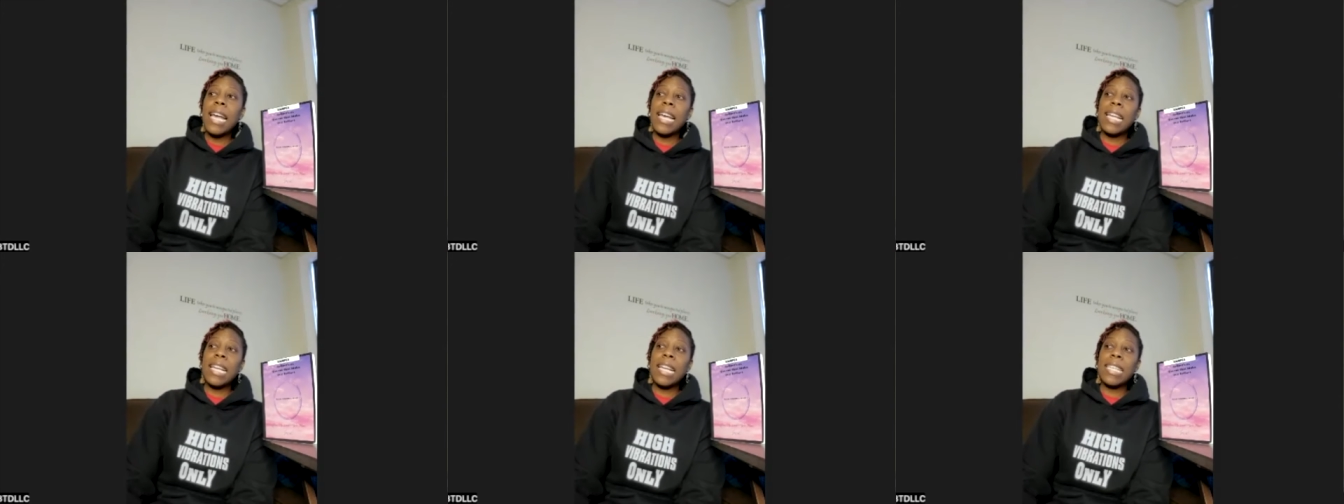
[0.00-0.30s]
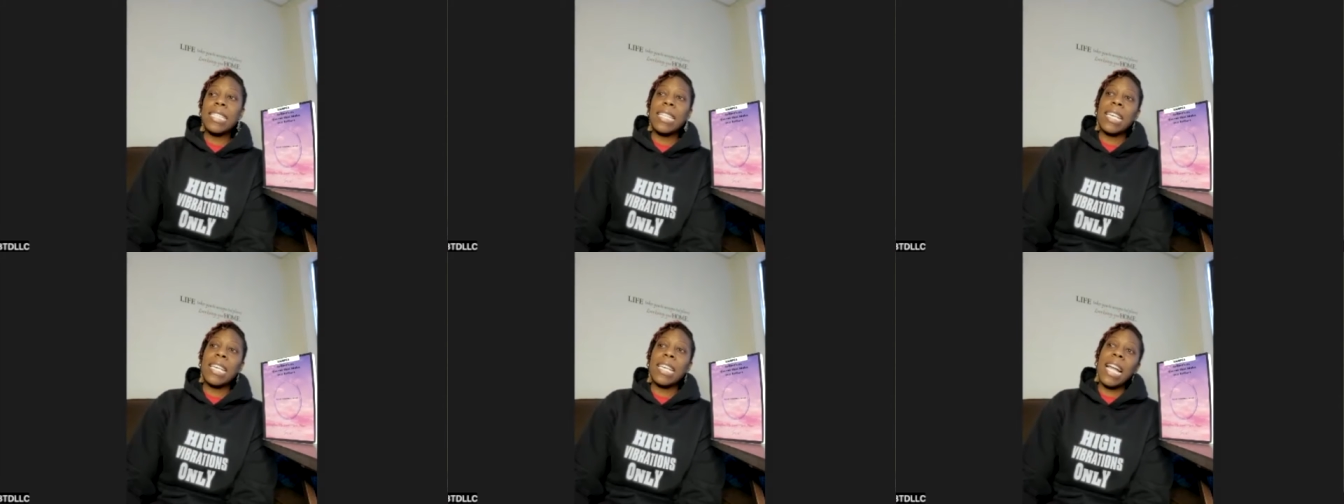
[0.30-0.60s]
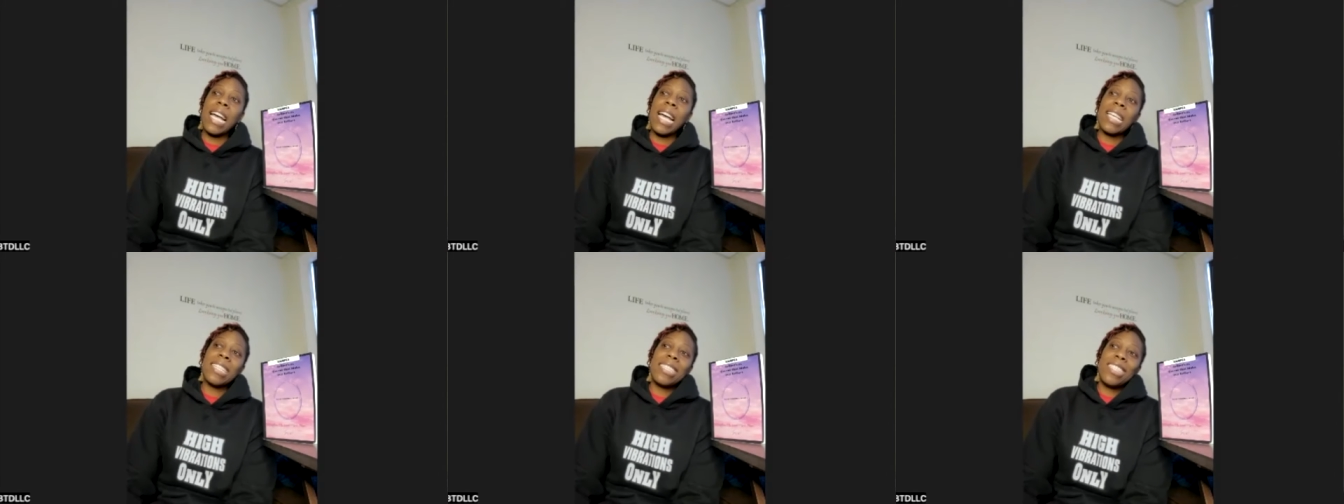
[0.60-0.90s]
and i said
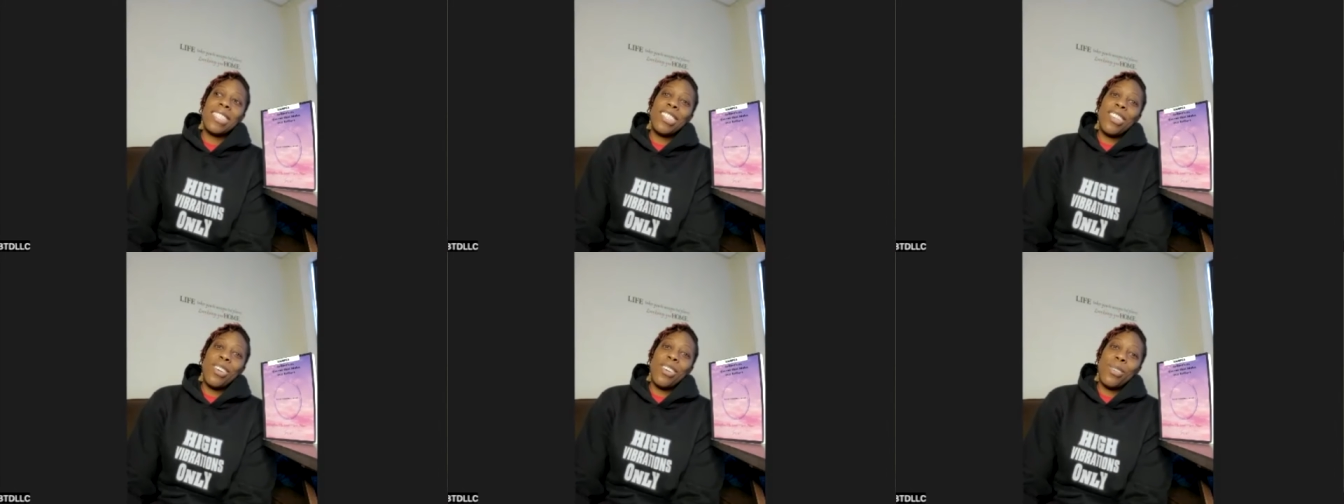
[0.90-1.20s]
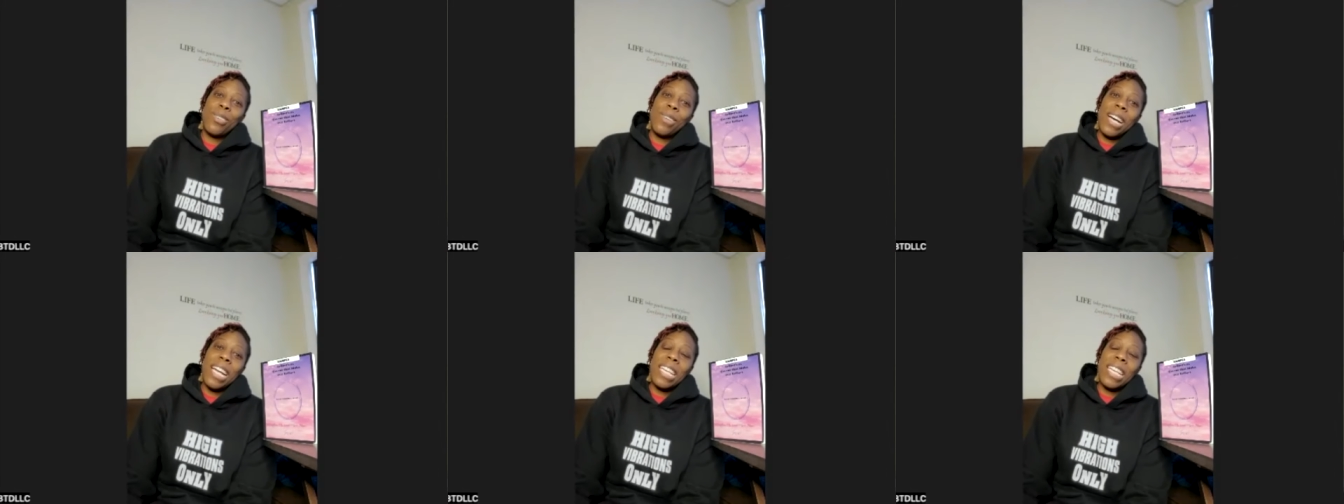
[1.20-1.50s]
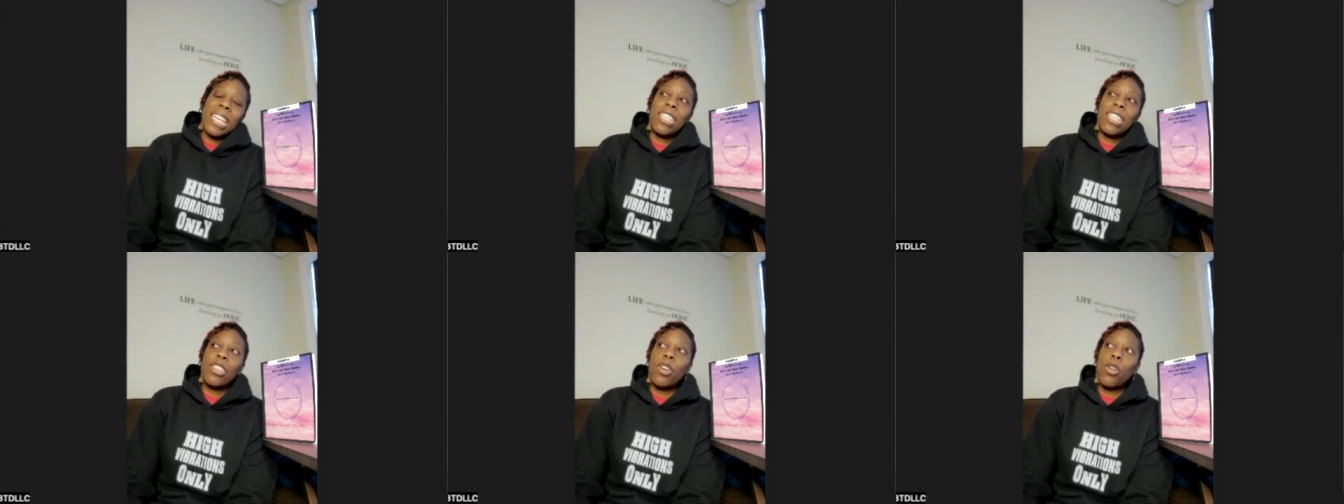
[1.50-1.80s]
i you know i
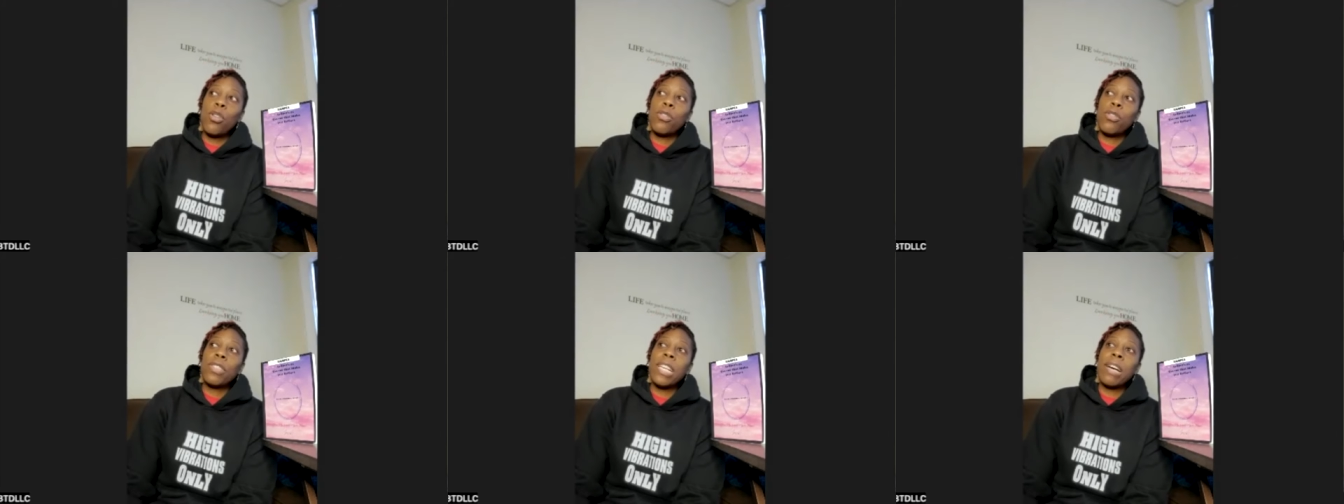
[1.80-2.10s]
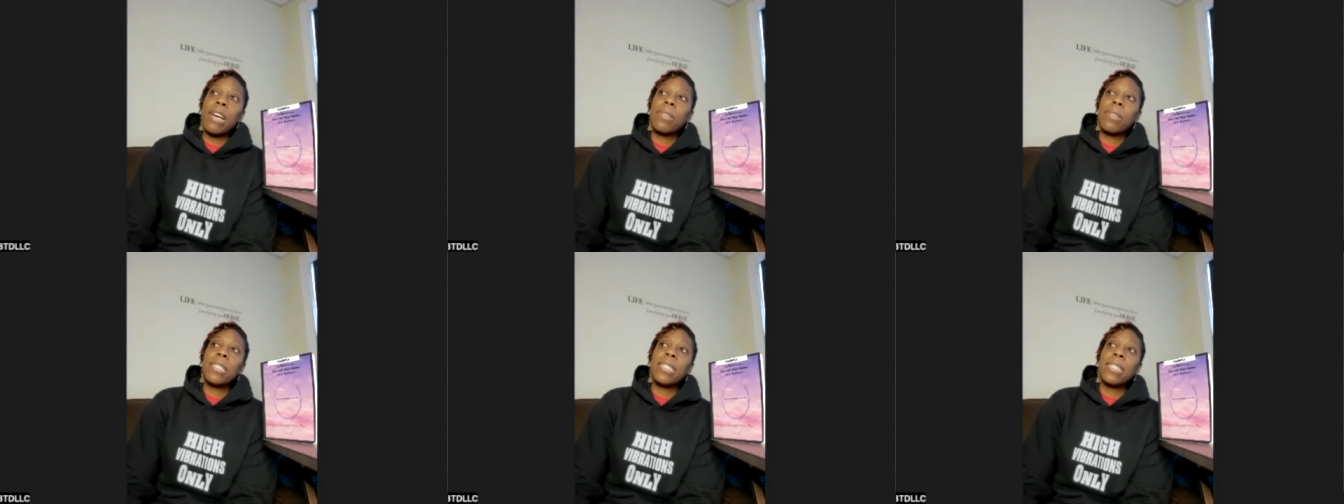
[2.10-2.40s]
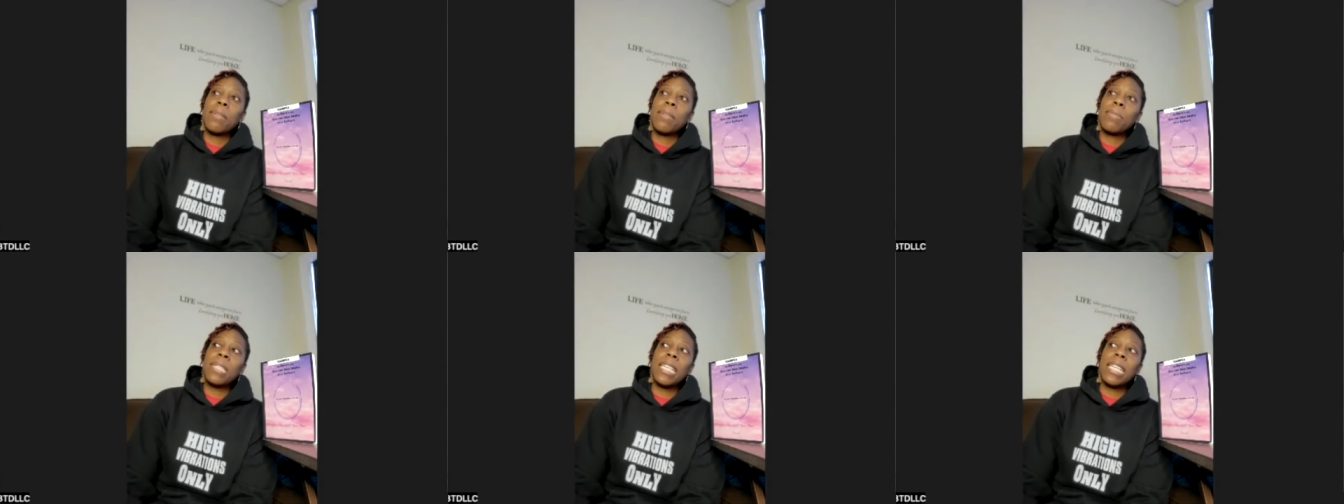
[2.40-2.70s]
didn't know if that was
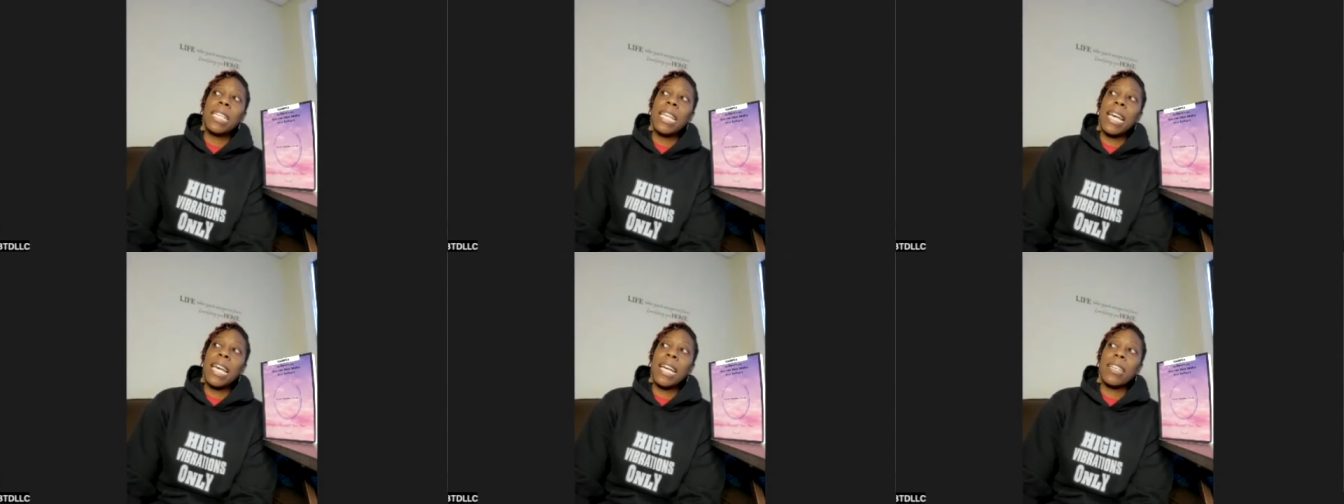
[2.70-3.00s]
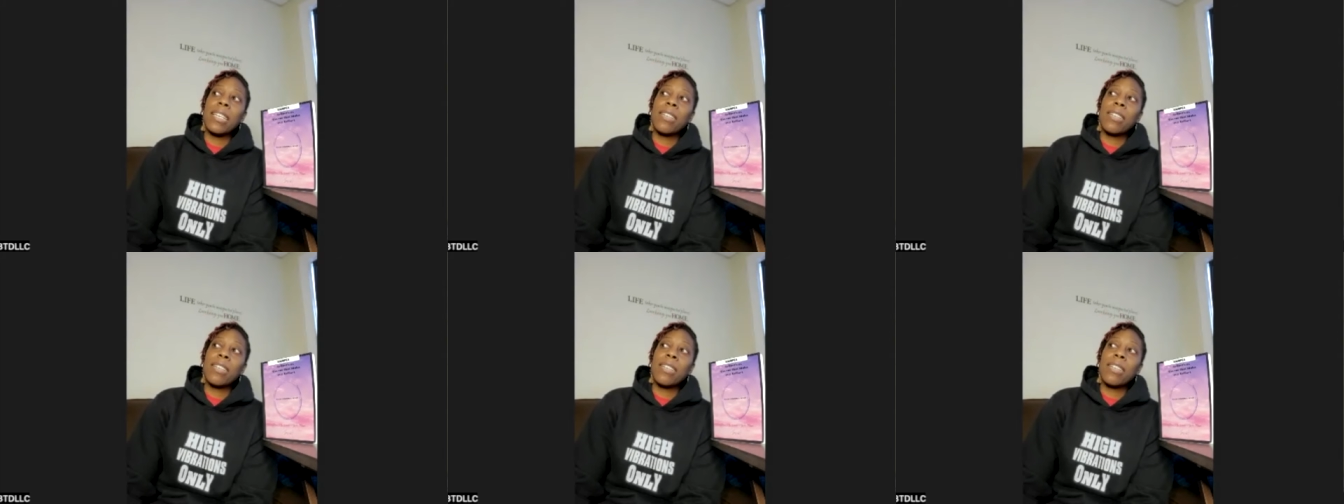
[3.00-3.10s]
something that